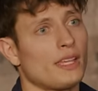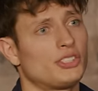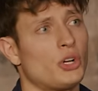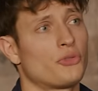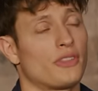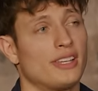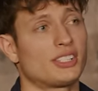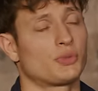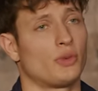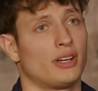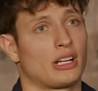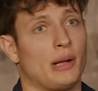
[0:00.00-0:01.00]
So for this
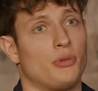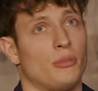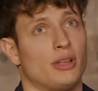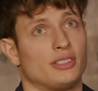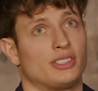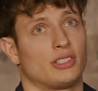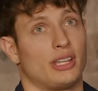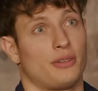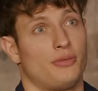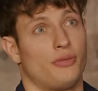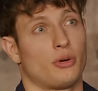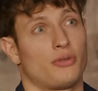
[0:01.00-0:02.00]
one, a couple of months ago, like
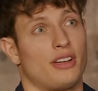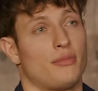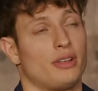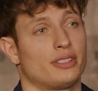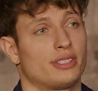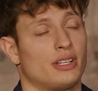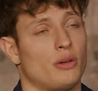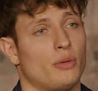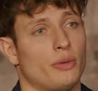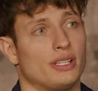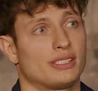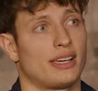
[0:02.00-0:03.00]
4 or 5 months ago,
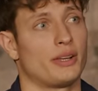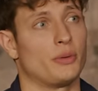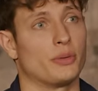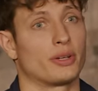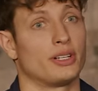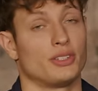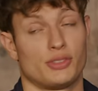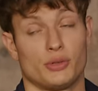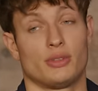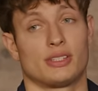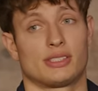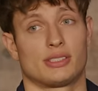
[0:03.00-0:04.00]
when we decided we were gonna
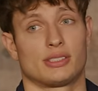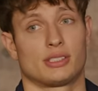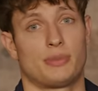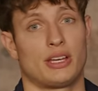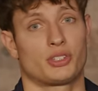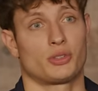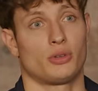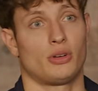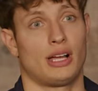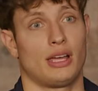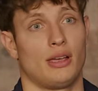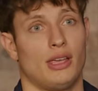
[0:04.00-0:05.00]
do this
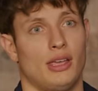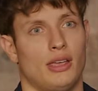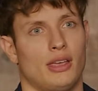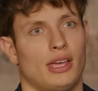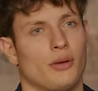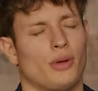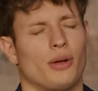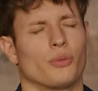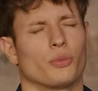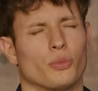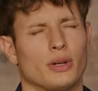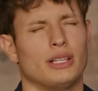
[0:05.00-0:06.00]
special, I
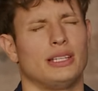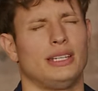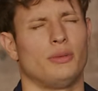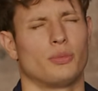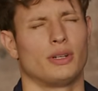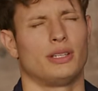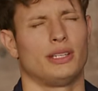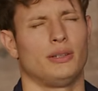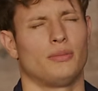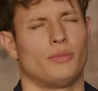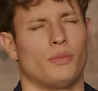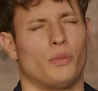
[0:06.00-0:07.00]
really,
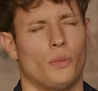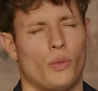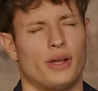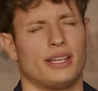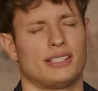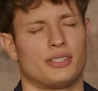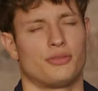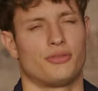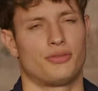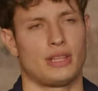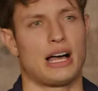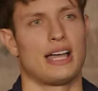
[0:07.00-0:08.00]
really wanted to
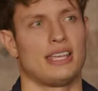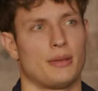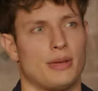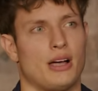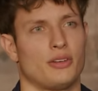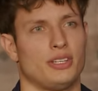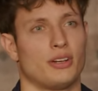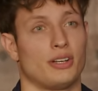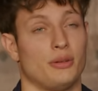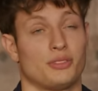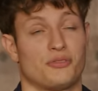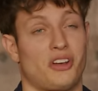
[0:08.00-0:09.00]
fly him out here,
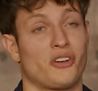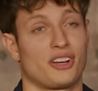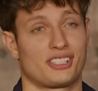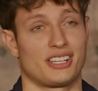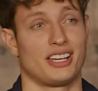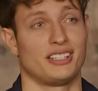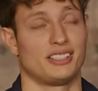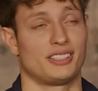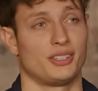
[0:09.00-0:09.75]
and he was very excited